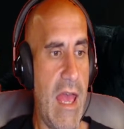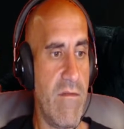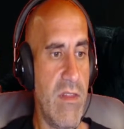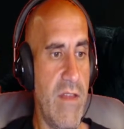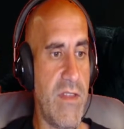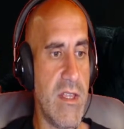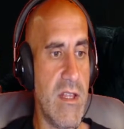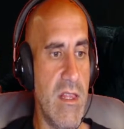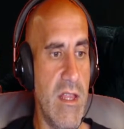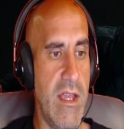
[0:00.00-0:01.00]
have
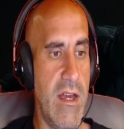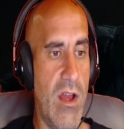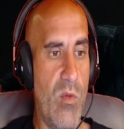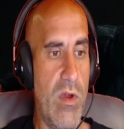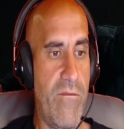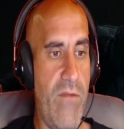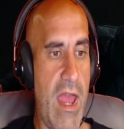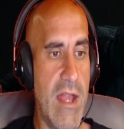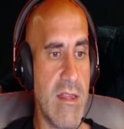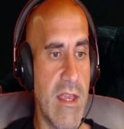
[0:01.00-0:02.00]
lifted the lid on what
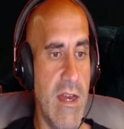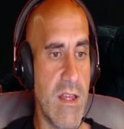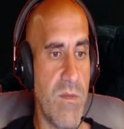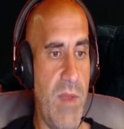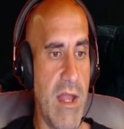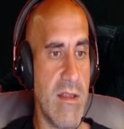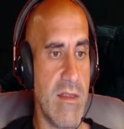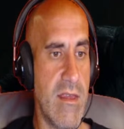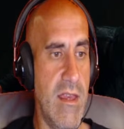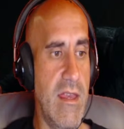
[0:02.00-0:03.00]
fans can expect
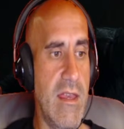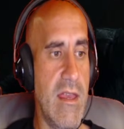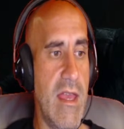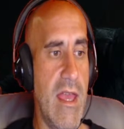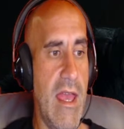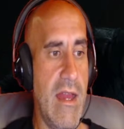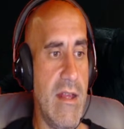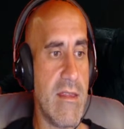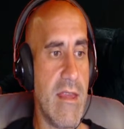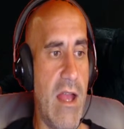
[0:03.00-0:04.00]
to see,
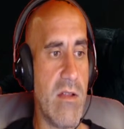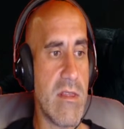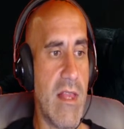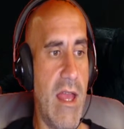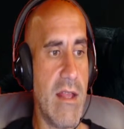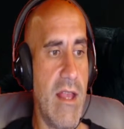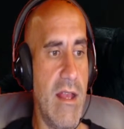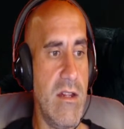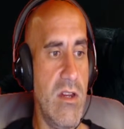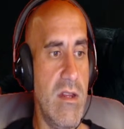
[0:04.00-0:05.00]
and it sounds like
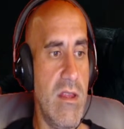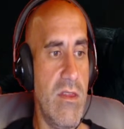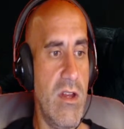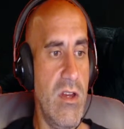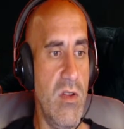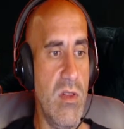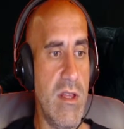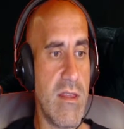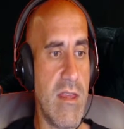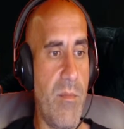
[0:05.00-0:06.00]
the
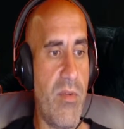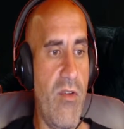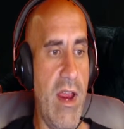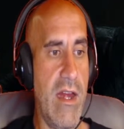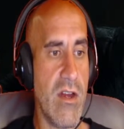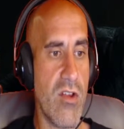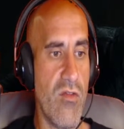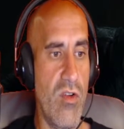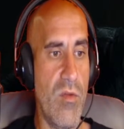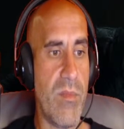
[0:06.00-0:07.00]
newly separated
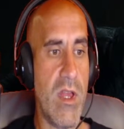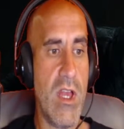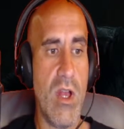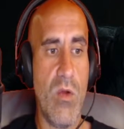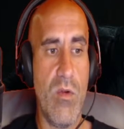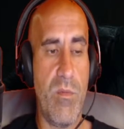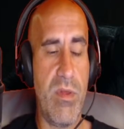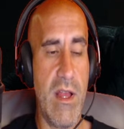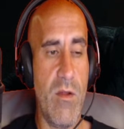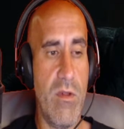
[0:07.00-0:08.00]
group
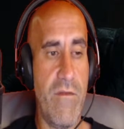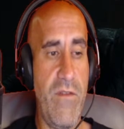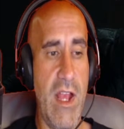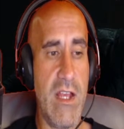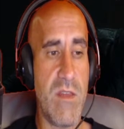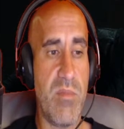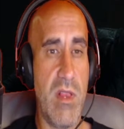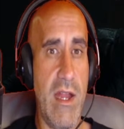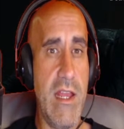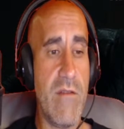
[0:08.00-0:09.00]
will face
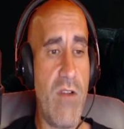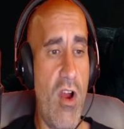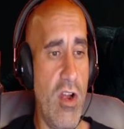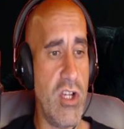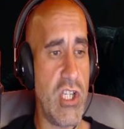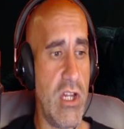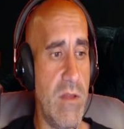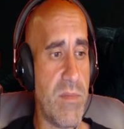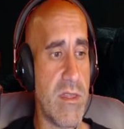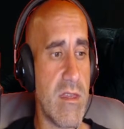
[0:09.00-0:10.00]
plenty of
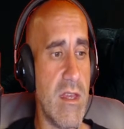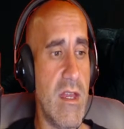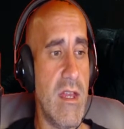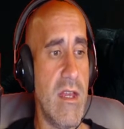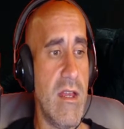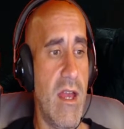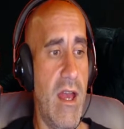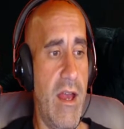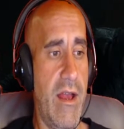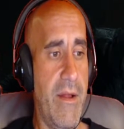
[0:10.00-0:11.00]
hardships.
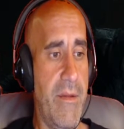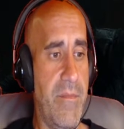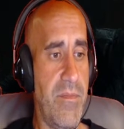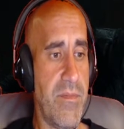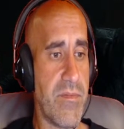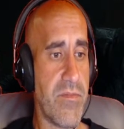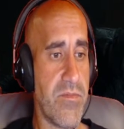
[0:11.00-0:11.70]
In